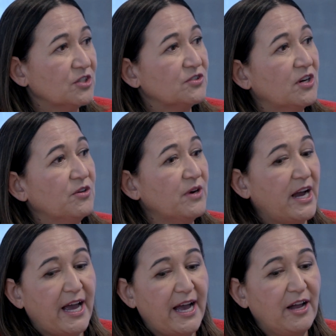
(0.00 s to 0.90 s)
so
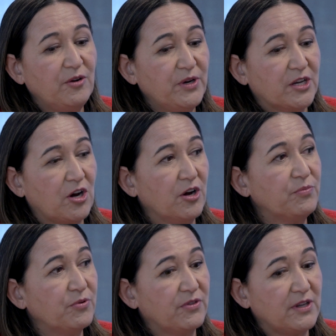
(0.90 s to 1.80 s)
how do we
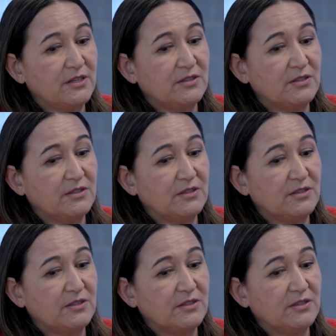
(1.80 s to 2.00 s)
cope with